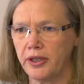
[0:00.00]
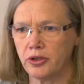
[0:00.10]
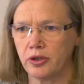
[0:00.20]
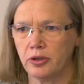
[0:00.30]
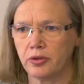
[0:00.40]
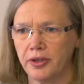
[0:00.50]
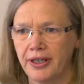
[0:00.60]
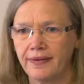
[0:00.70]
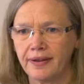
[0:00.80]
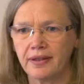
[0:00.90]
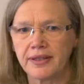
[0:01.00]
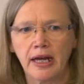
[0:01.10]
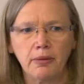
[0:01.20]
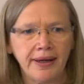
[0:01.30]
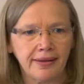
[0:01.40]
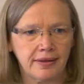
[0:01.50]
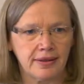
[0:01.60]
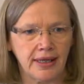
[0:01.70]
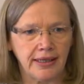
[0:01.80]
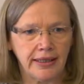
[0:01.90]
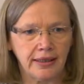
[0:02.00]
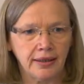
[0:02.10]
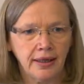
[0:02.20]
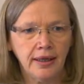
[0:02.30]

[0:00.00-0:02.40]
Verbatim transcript: where to look, or anything else. How about this idea?